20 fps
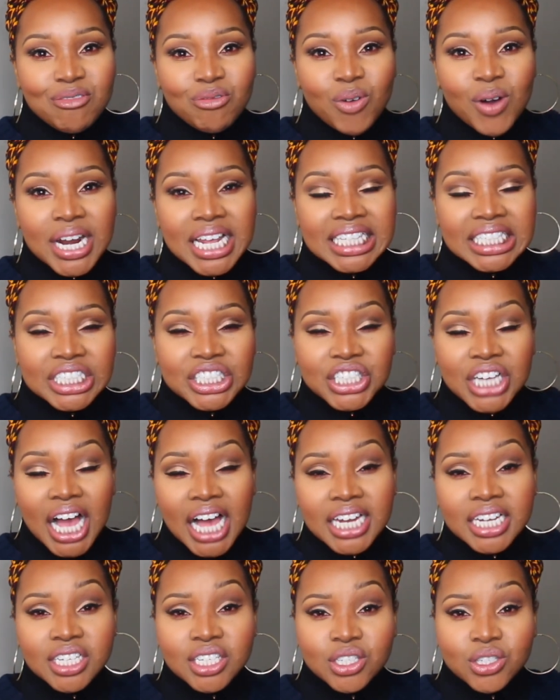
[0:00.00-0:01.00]
What is a
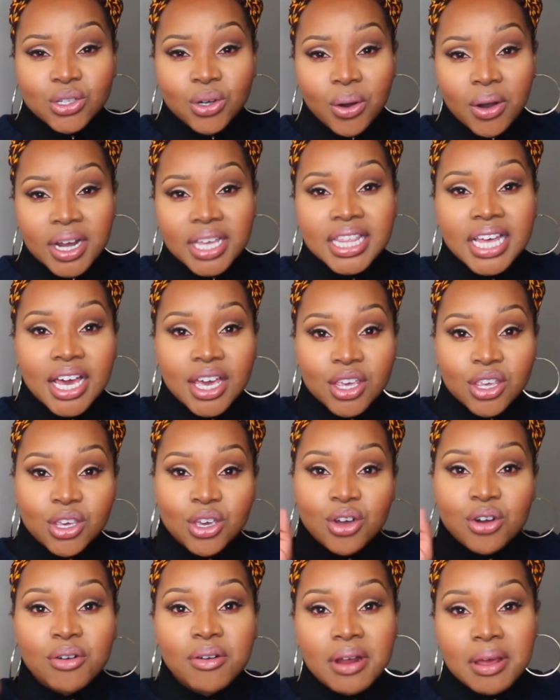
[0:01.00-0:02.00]
childhood story that
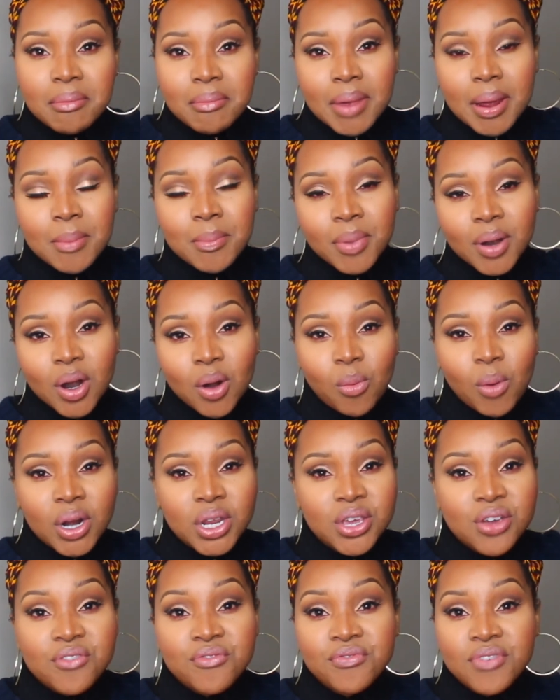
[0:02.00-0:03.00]
you remember? One
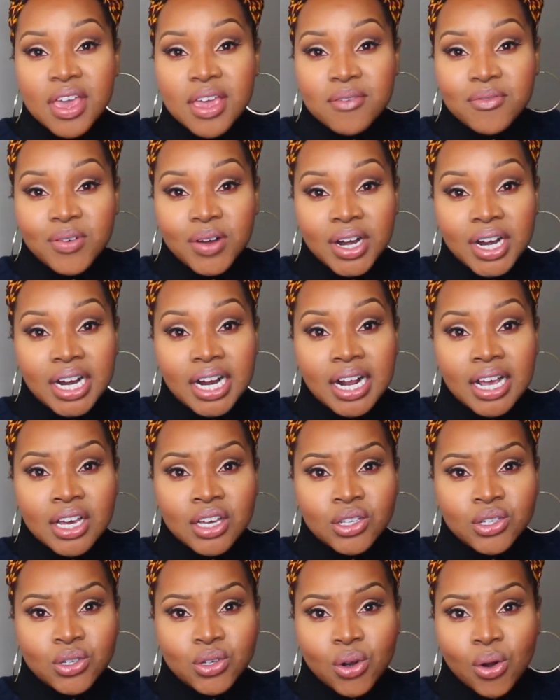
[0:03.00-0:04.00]
of your favorite
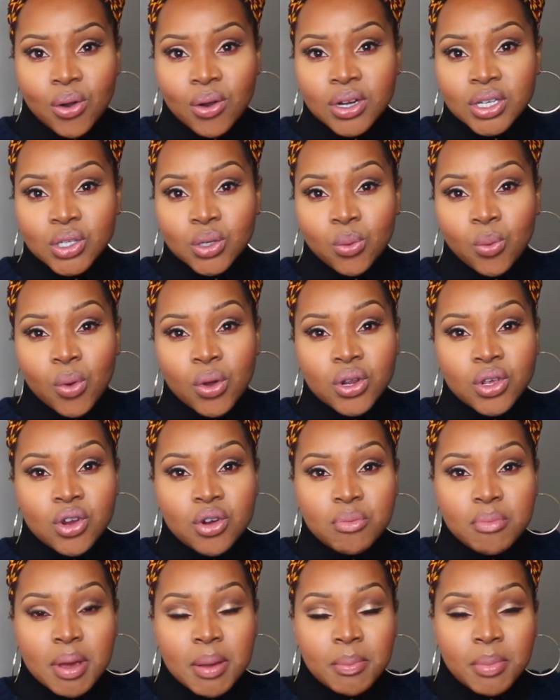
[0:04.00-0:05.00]
stories, or what do
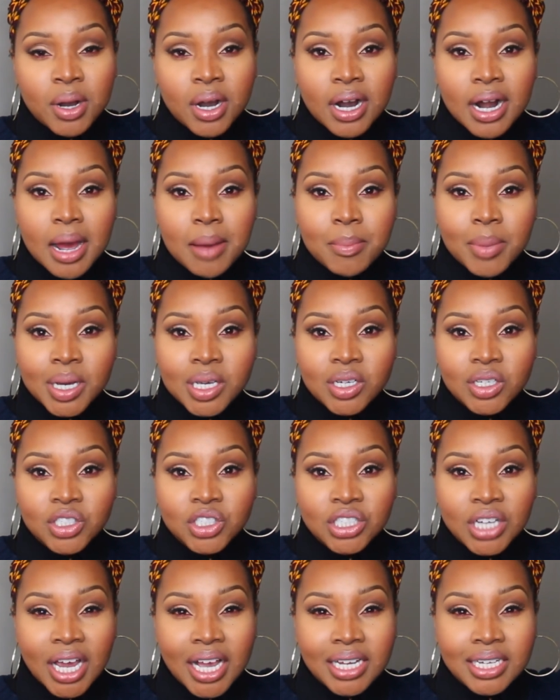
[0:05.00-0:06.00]
you remember about your
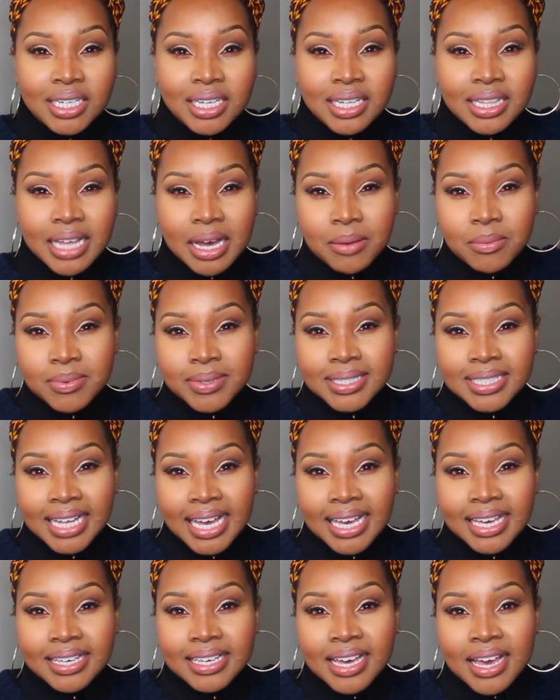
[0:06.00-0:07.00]
childhood that was
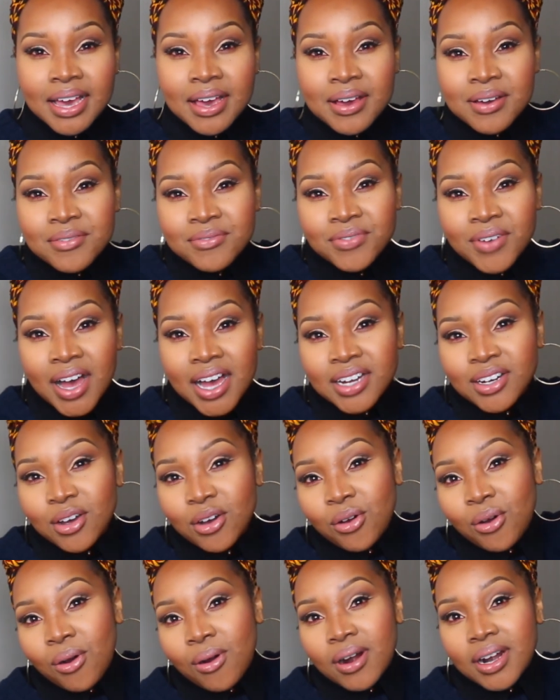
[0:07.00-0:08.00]
like fun or
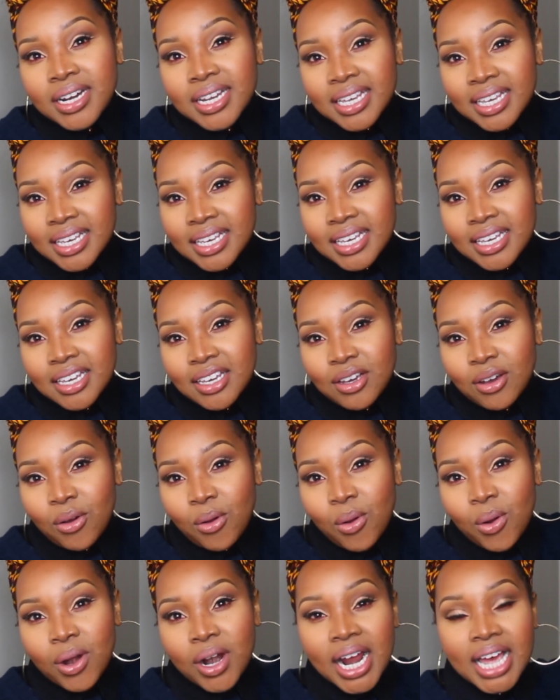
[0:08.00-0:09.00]
quirky,
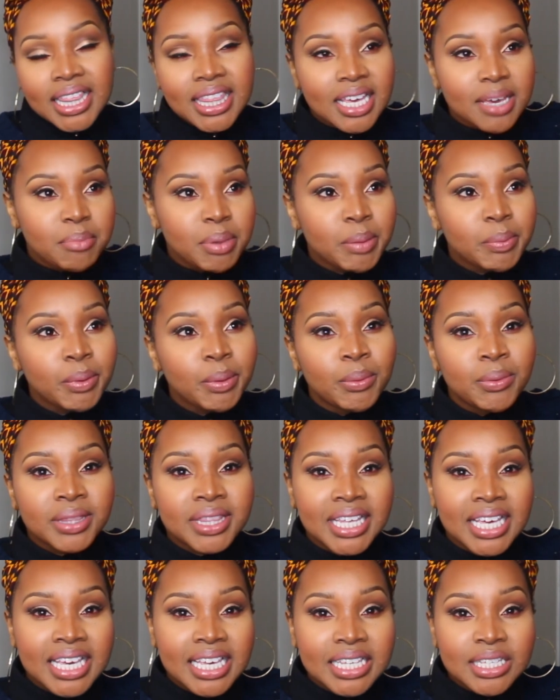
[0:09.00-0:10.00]
or I think people would
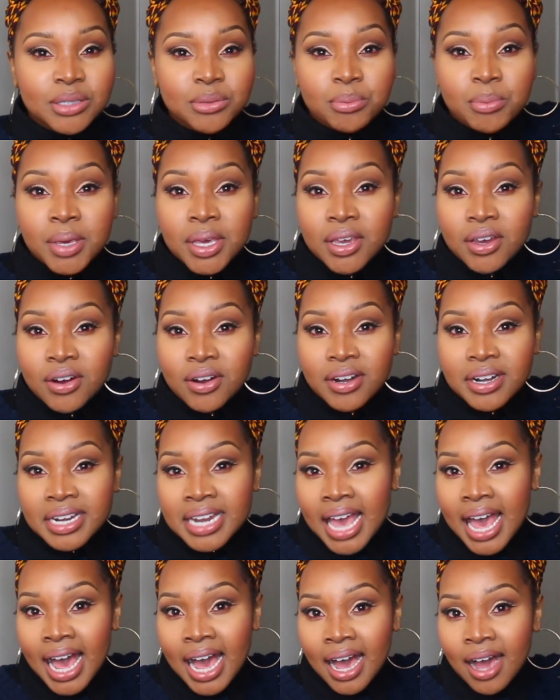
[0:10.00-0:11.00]
think is weird
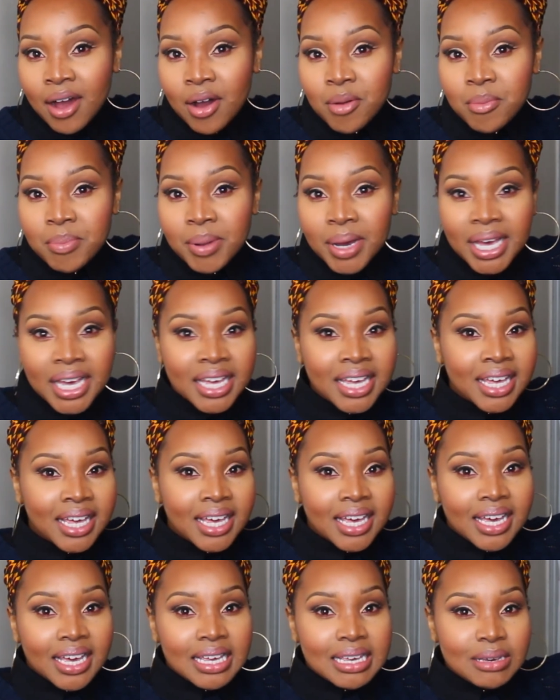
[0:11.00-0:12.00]
now, but
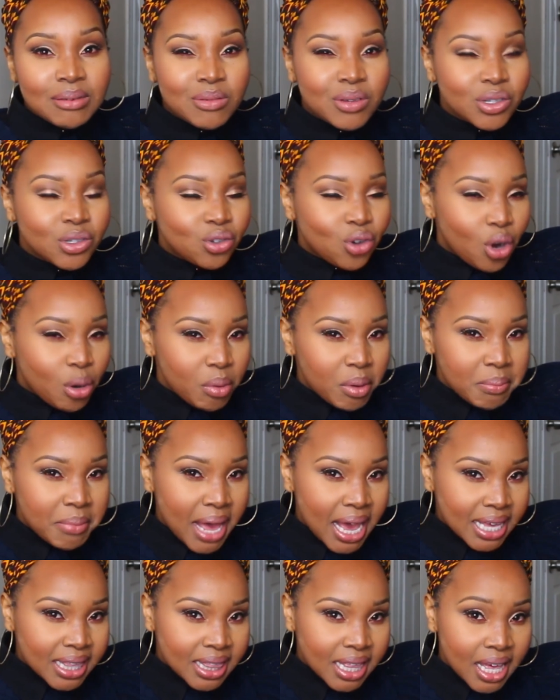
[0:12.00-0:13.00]
it was normal
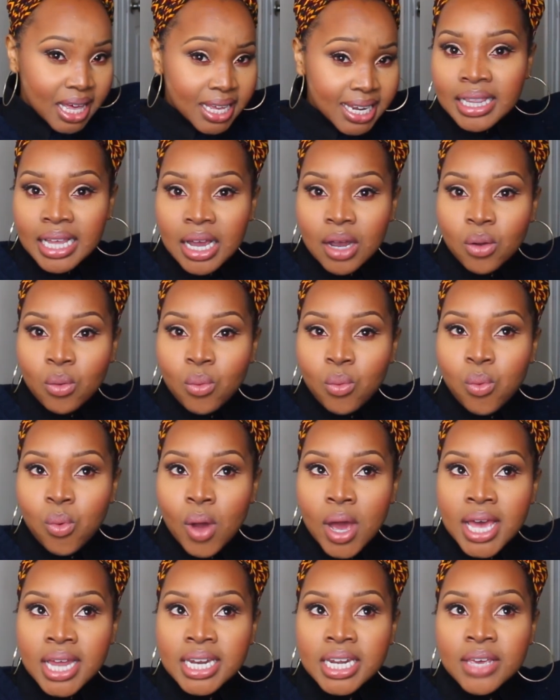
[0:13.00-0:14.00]
back then. Like,
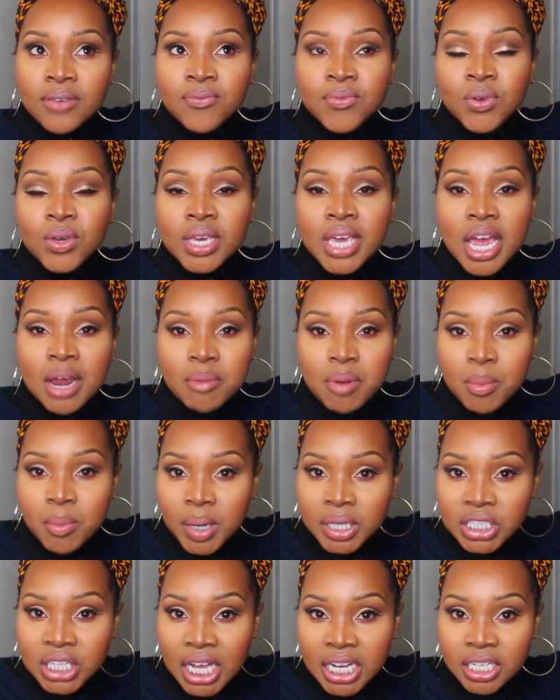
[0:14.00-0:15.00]
when, if you can't
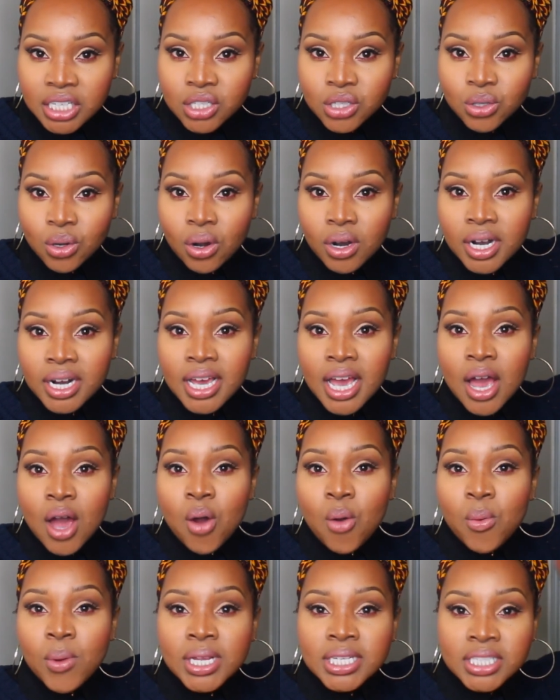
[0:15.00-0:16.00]
remember a childhood story,
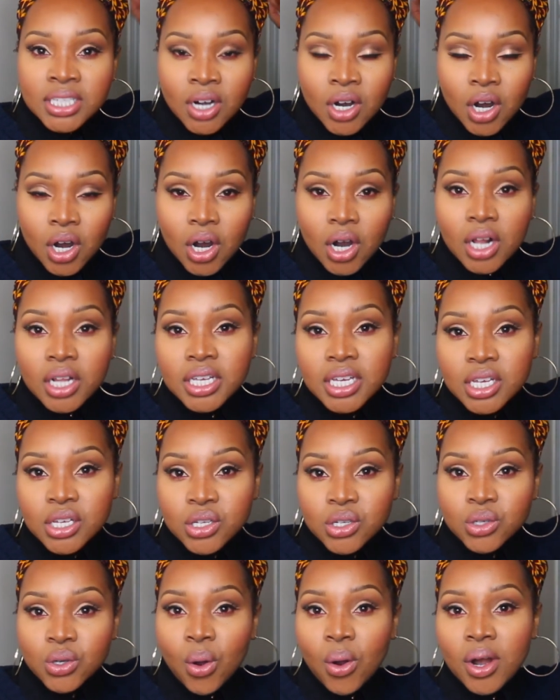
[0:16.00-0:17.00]
when's the
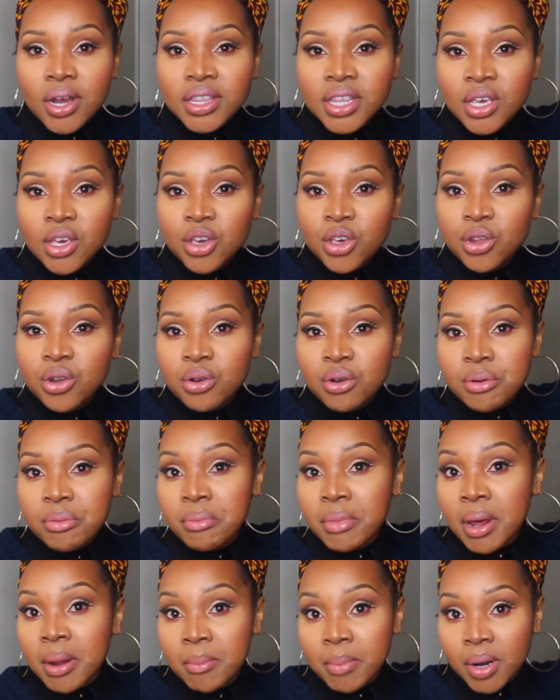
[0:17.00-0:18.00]
earliest story that you can
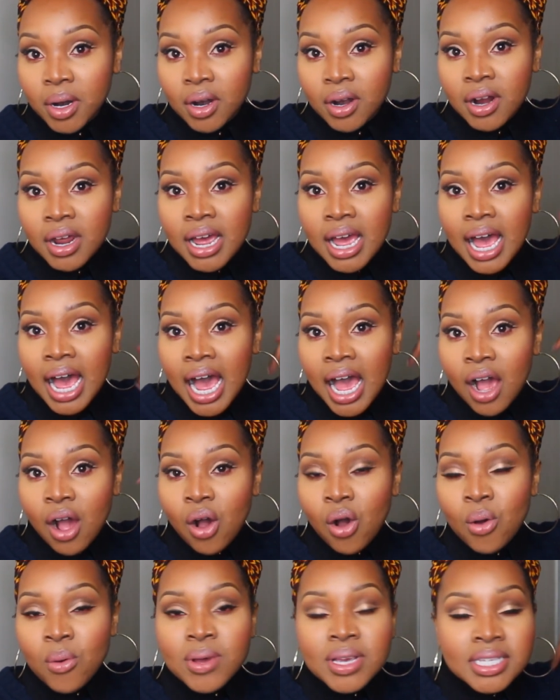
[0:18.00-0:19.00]
remember? I
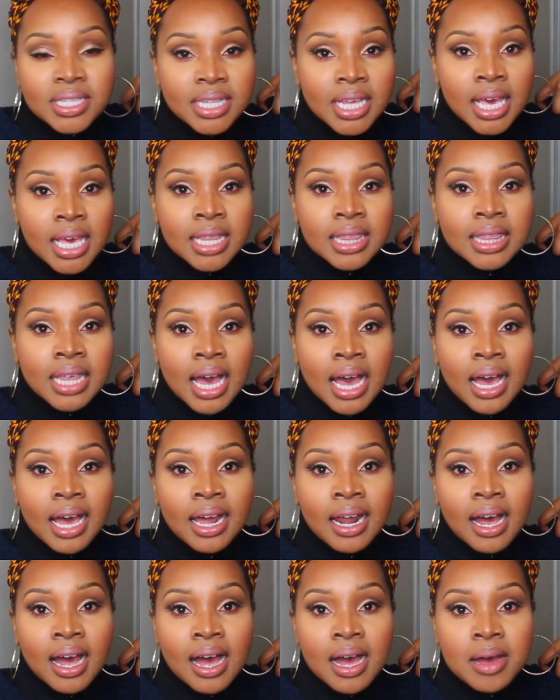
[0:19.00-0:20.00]
always think
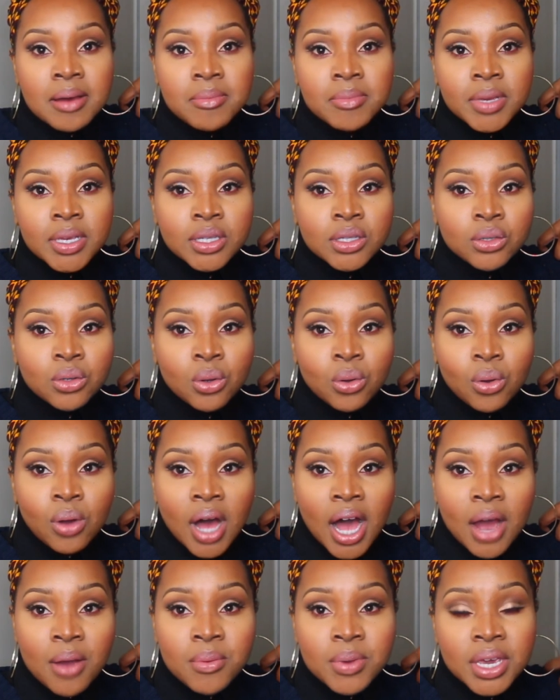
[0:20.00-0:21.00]
that it's cool
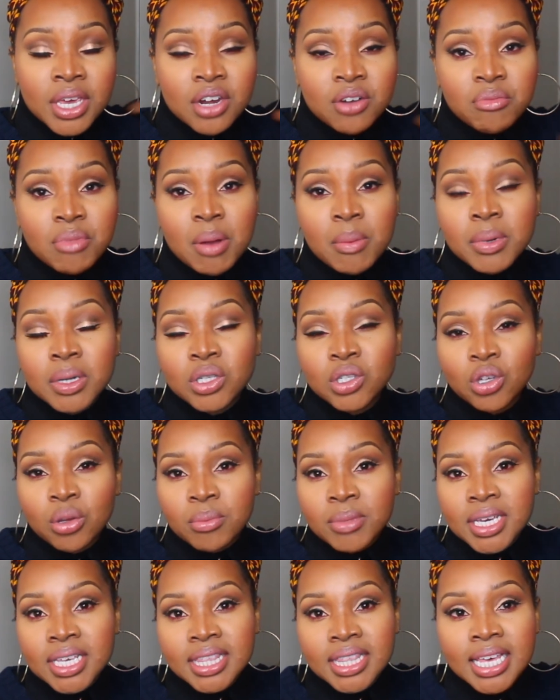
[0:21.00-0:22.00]
how we can remember so
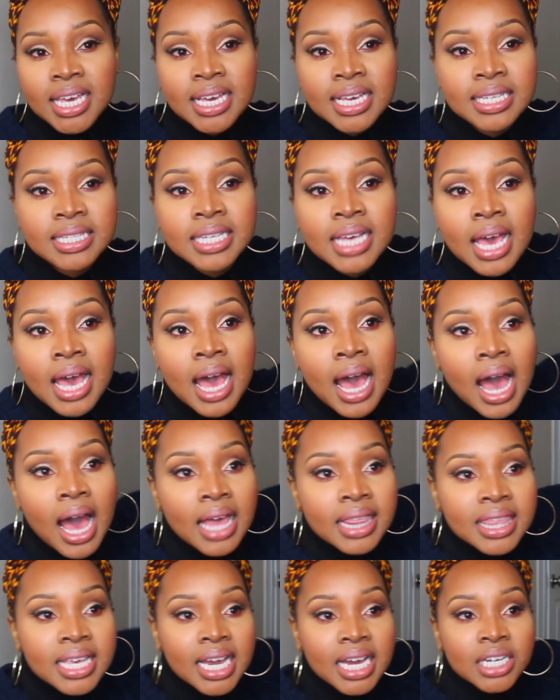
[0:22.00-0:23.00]
many things.
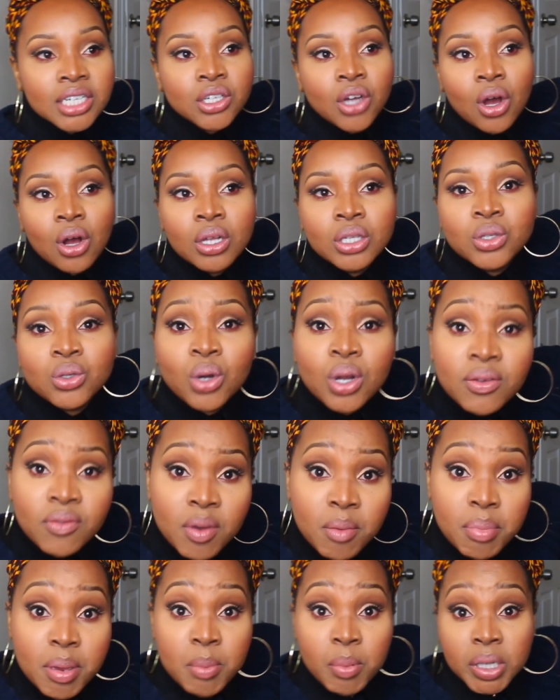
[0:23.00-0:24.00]
I think adults or
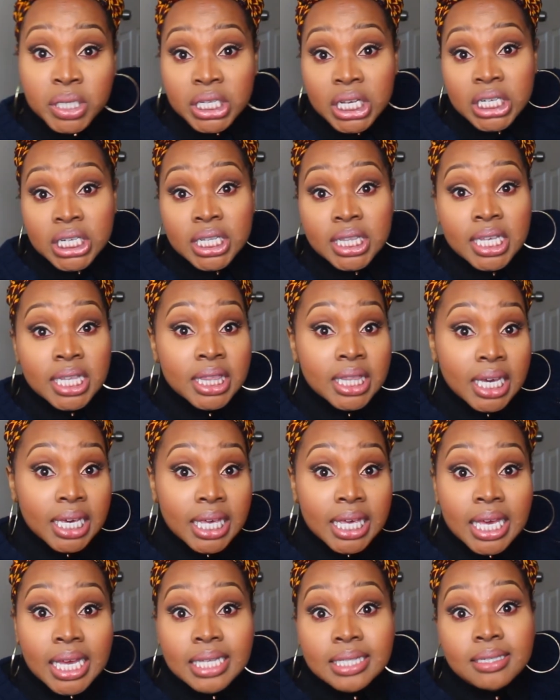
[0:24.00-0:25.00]
even people tend to think
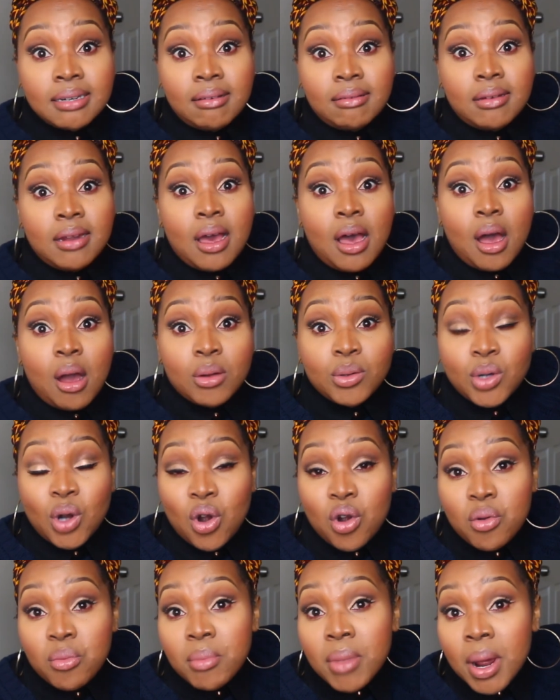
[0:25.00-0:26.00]
that kids don't know,
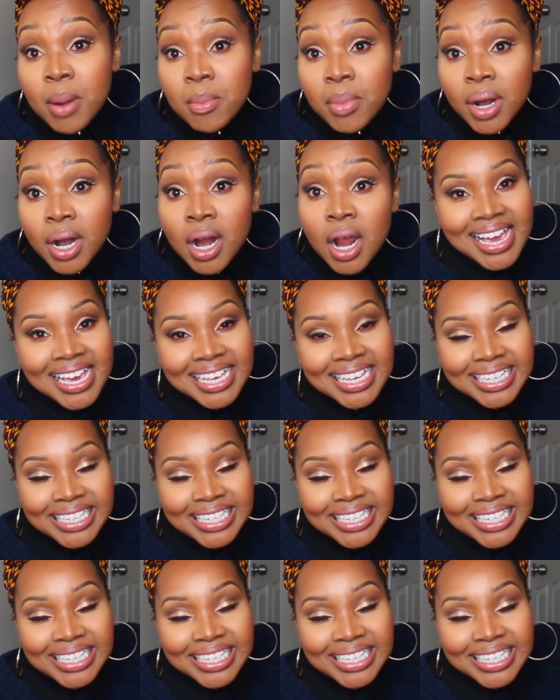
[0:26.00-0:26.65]
don't remember.